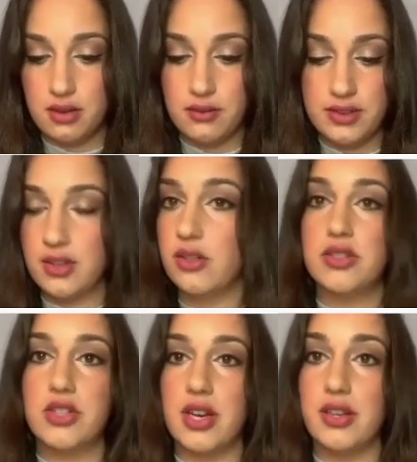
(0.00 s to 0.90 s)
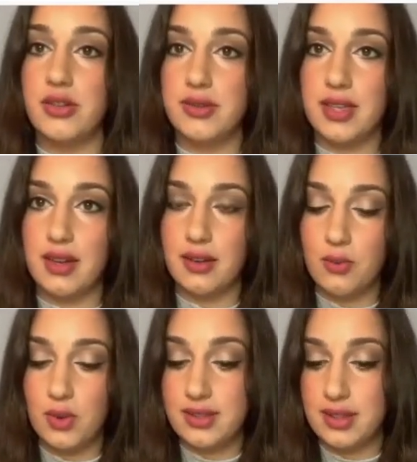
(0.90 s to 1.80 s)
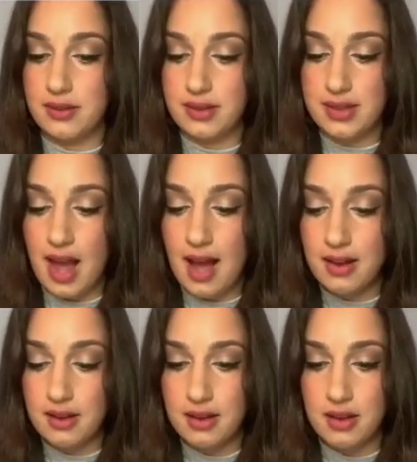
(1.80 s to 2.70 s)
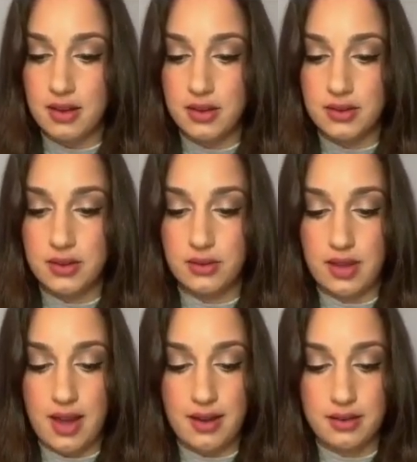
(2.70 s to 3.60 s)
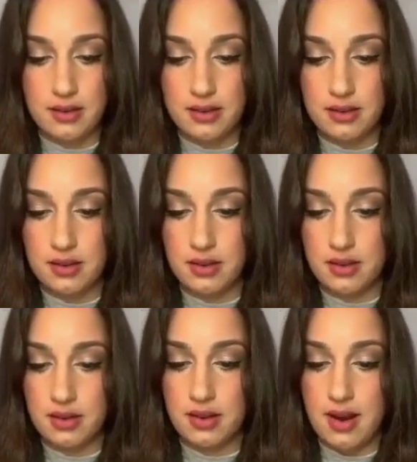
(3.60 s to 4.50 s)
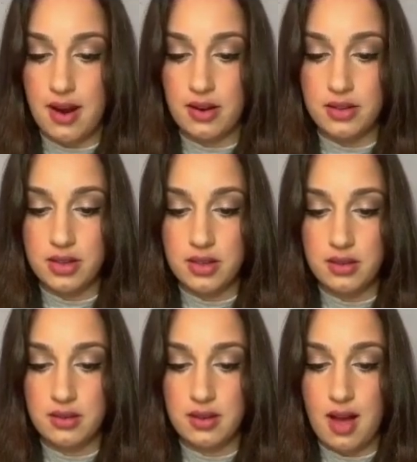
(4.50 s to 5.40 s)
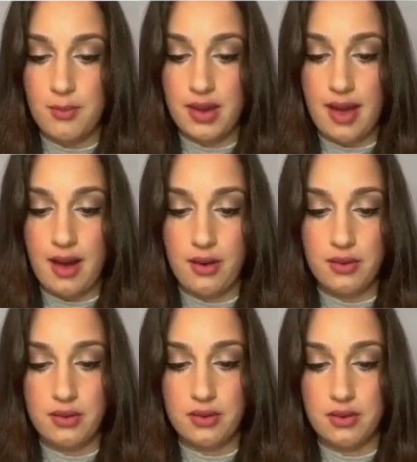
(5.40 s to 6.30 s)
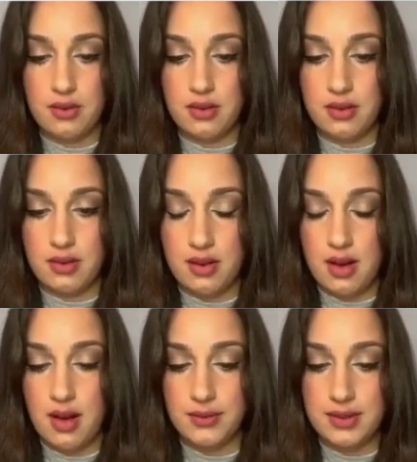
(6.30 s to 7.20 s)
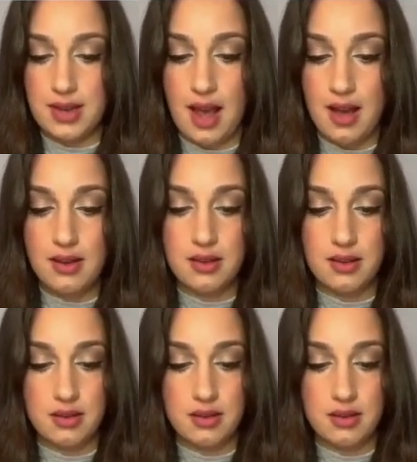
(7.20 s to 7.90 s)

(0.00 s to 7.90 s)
a result string using what's in the stack. So let character, comma, count of stack